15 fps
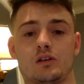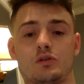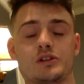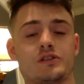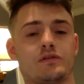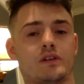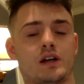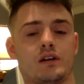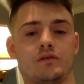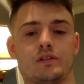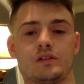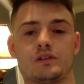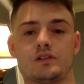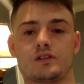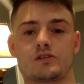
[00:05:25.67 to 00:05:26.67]
Question 5.
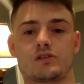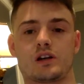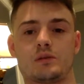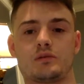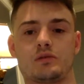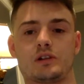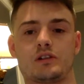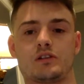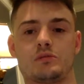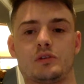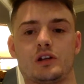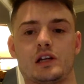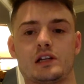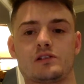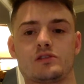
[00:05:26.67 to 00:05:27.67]
Describe your written
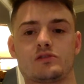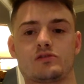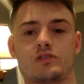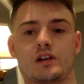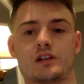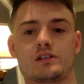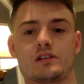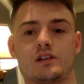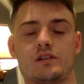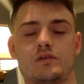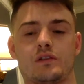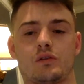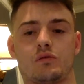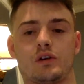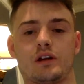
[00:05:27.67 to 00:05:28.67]
communication strengths.
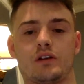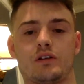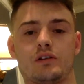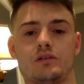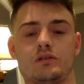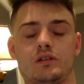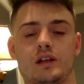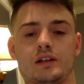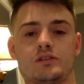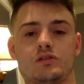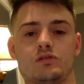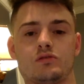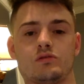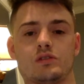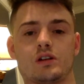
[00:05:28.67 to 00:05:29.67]
Identify one area you'd like
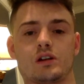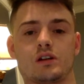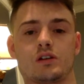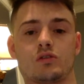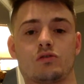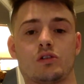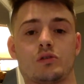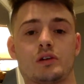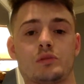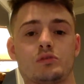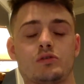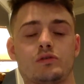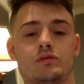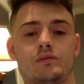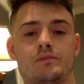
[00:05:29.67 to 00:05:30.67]
to grow and
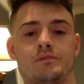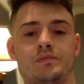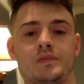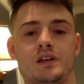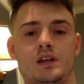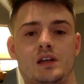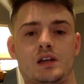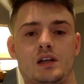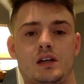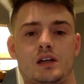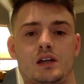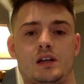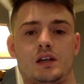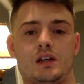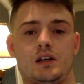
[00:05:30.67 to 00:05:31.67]
improve.
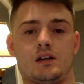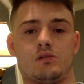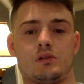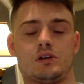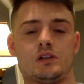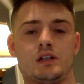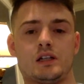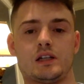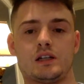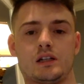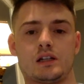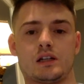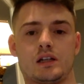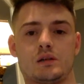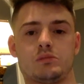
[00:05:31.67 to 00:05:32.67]
Well,
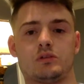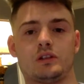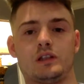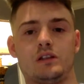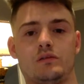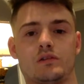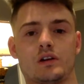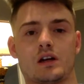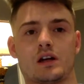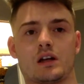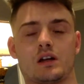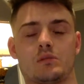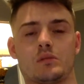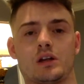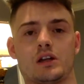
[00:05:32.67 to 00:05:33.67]
I believe
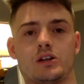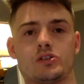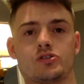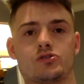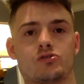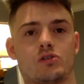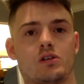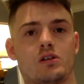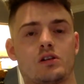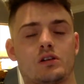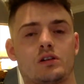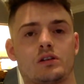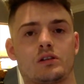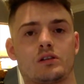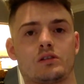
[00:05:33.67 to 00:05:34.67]
I'm a
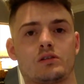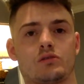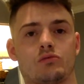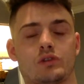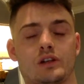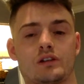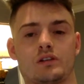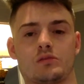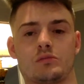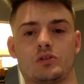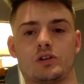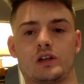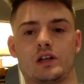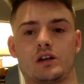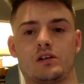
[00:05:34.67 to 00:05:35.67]
strong written
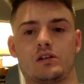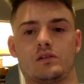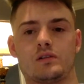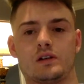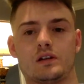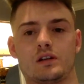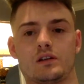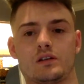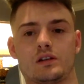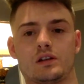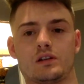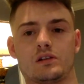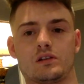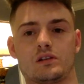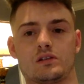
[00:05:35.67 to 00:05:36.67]
communicator in
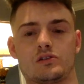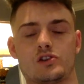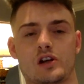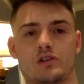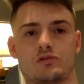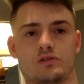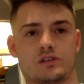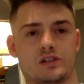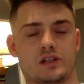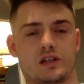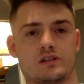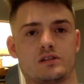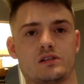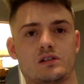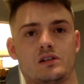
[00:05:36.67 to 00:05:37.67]
the general
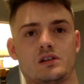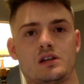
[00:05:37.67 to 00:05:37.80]
sense.